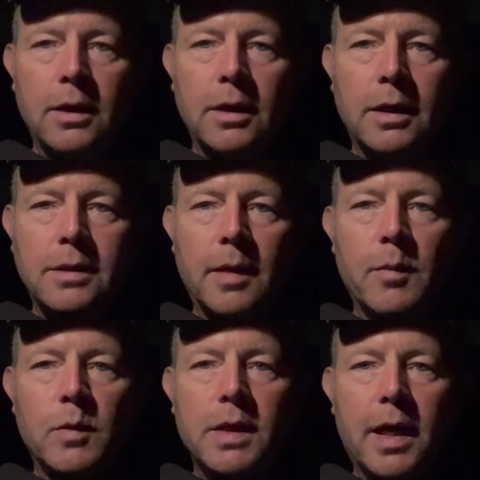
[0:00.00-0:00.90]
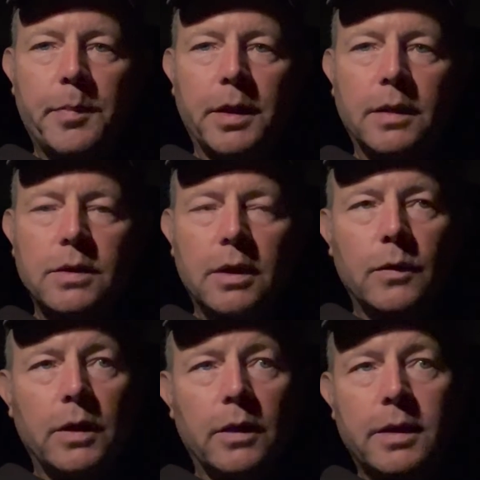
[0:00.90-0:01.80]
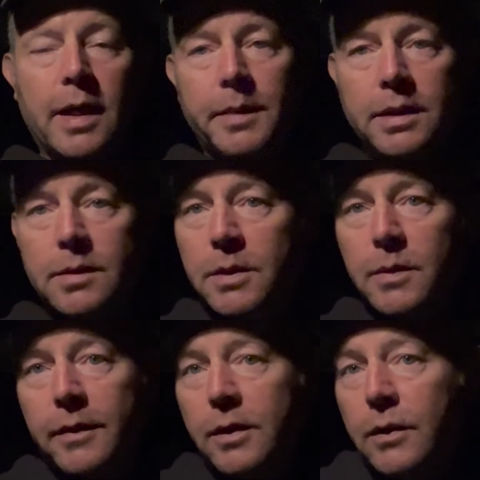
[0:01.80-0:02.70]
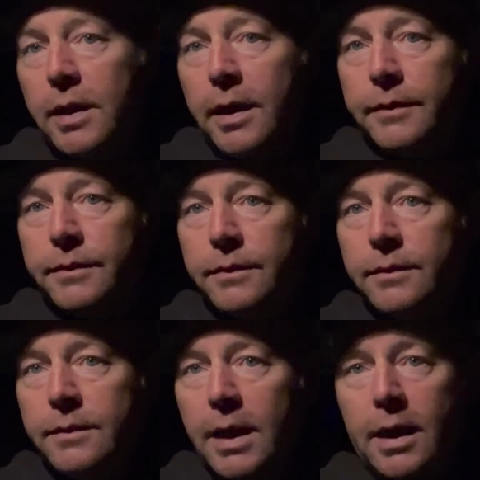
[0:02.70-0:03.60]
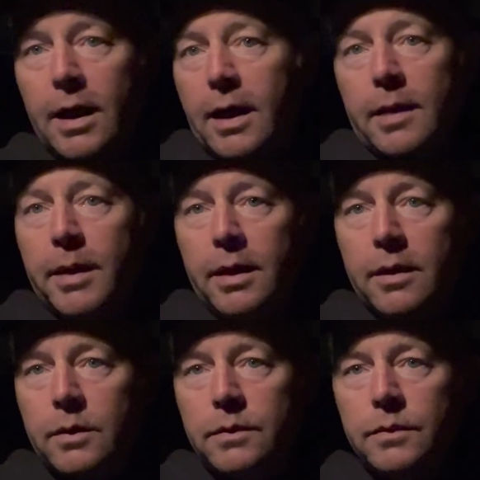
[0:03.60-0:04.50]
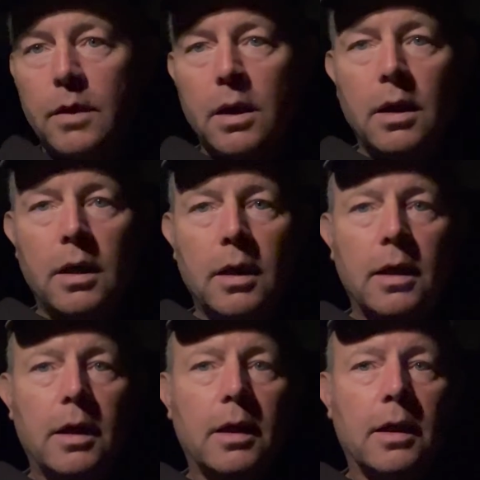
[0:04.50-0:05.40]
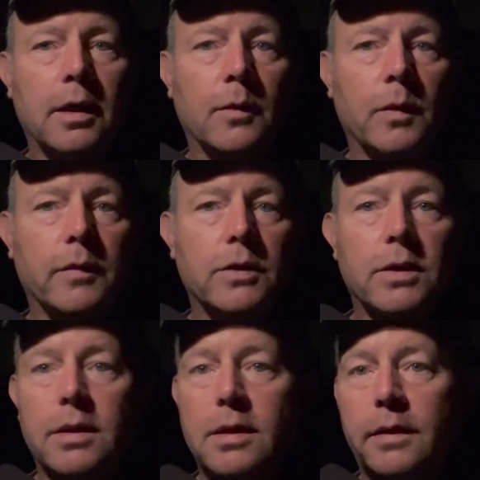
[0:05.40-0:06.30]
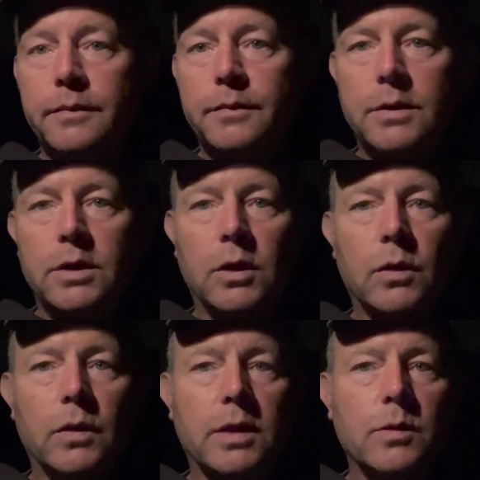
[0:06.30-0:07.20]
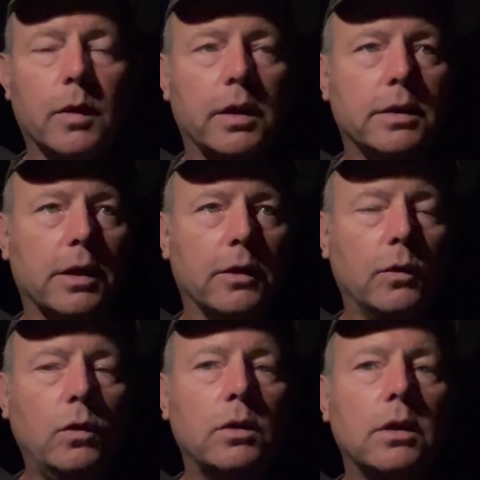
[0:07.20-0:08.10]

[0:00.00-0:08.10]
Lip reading: excitement was happening. So you know what that means? It means we have to do it again. I gotta buy another one, and we have to try this again. So that's what we're gonna do.